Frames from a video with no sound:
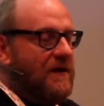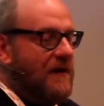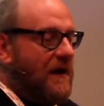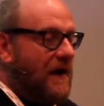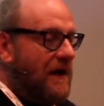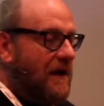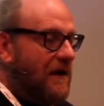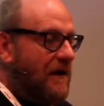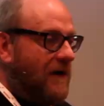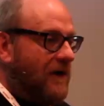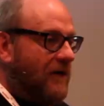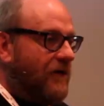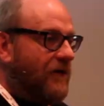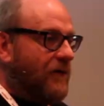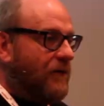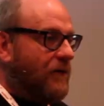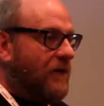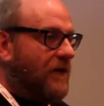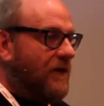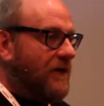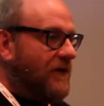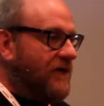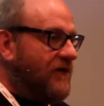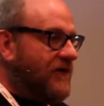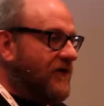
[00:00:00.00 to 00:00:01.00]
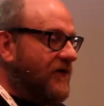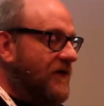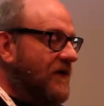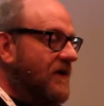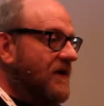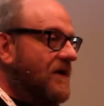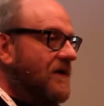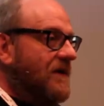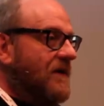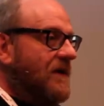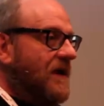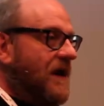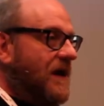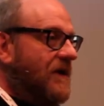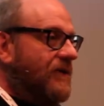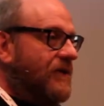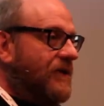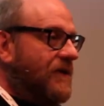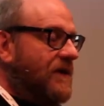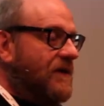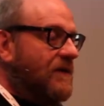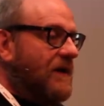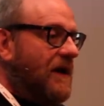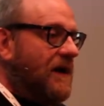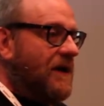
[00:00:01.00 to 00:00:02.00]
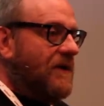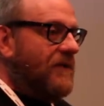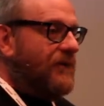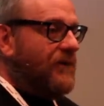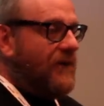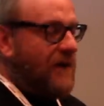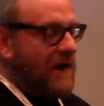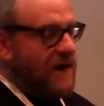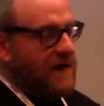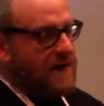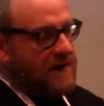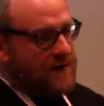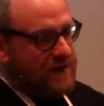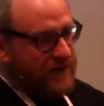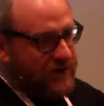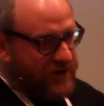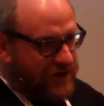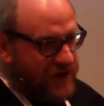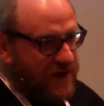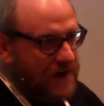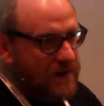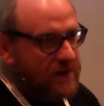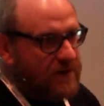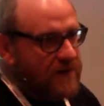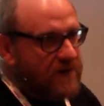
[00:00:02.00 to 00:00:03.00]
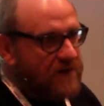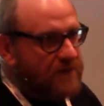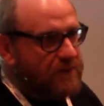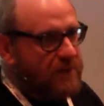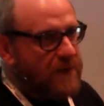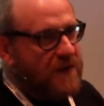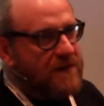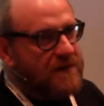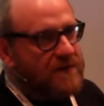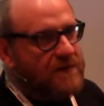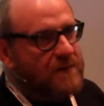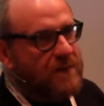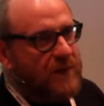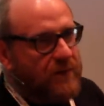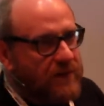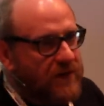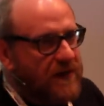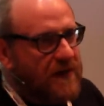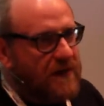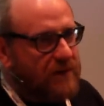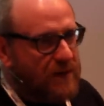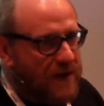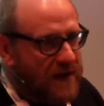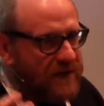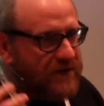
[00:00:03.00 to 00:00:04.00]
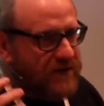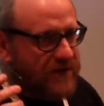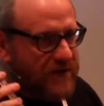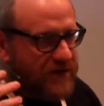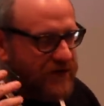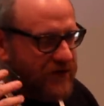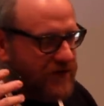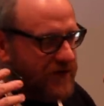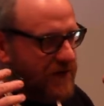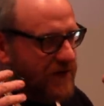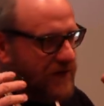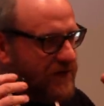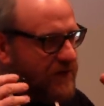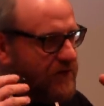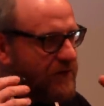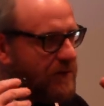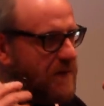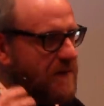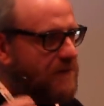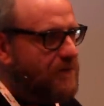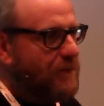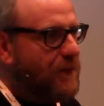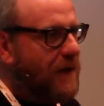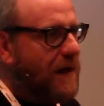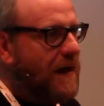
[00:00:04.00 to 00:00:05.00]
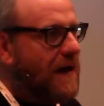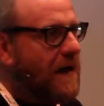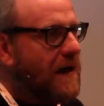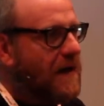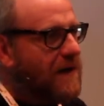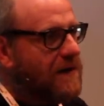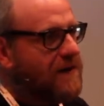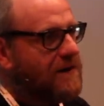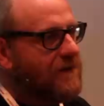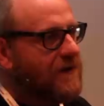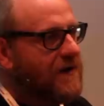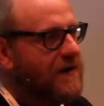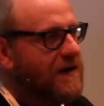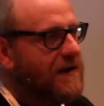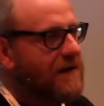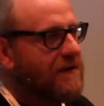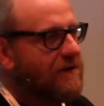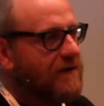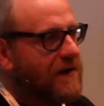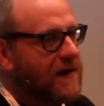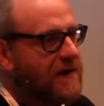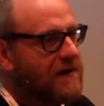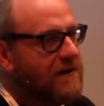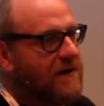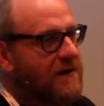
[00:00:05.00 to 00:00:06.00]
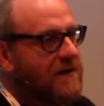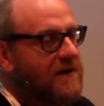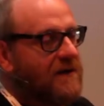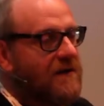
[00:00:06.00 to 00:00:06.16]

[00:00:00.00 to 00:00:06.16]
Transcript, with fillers: Uh, otherwise, if you have a serious buildup of earwax that starts to impair your hearing,